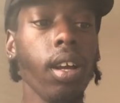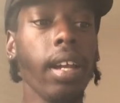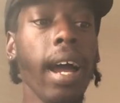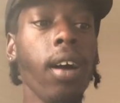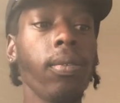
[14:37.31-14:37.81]

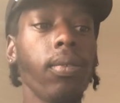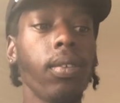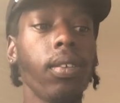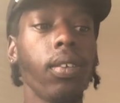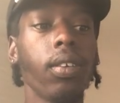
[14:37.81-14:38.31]
Now,
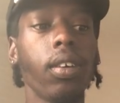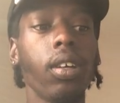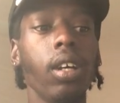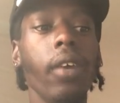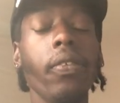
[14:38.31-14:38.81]

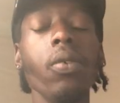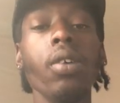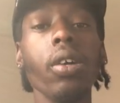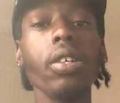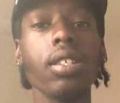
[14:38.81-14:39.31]
if you
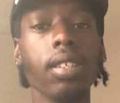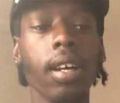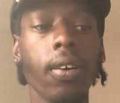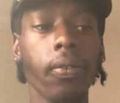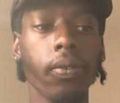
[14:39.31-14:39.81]
know
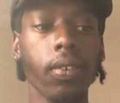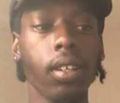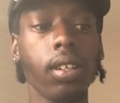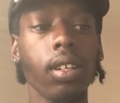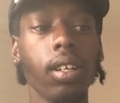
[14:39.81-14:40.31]
yourself,
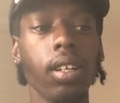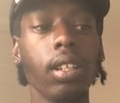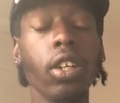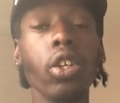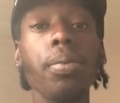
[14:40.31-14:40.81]

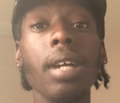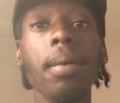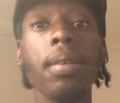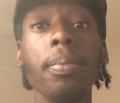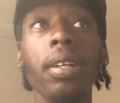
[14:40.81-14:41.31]
then you'll be
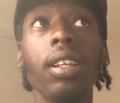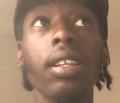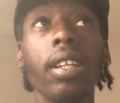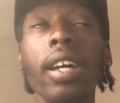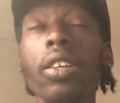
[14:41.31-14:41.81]
able
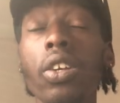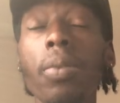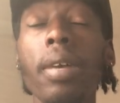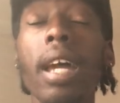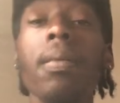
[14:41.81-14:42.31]

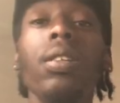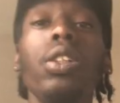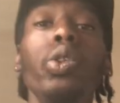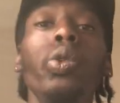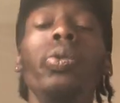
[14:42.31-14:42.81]

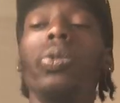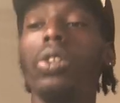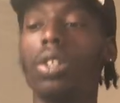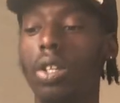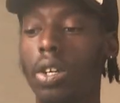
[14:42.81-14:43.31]
to
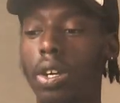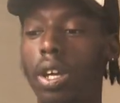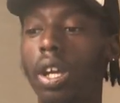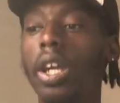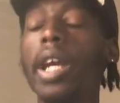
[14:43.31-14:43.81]

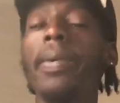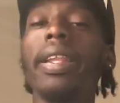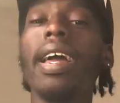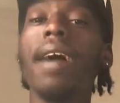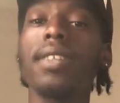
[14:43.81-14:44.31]
hear what
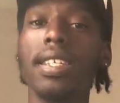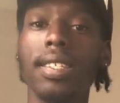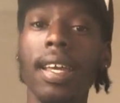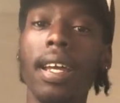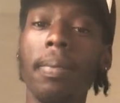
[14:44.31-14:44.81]
they have to
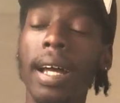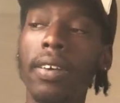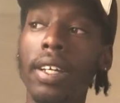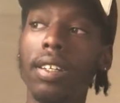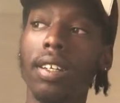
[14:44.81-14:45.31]
say
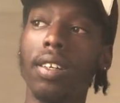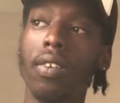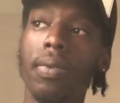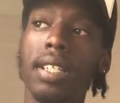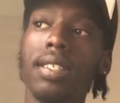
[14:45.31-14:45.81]
about it,
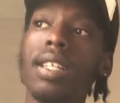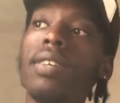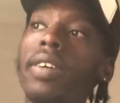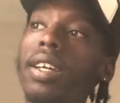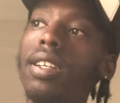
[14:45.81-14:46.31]

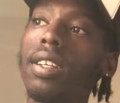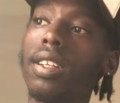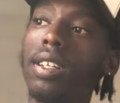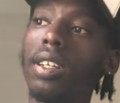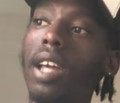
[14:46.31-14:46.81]
receive it,
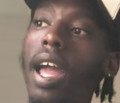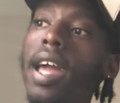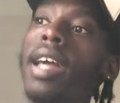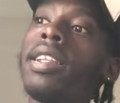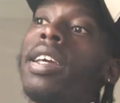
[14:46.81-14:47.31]

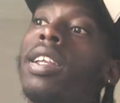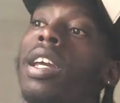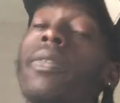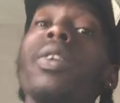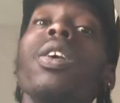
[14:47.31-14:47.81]
and then
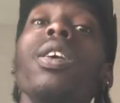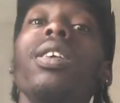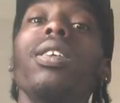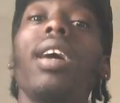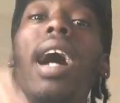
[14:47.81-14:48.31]
give
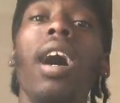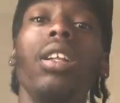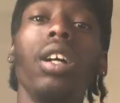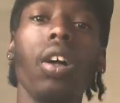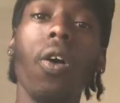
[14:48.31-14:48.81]
your
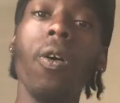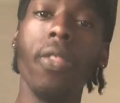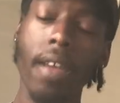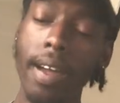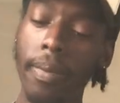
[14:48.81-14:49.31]
outlook
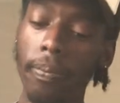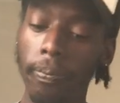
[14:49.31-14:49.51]
on that.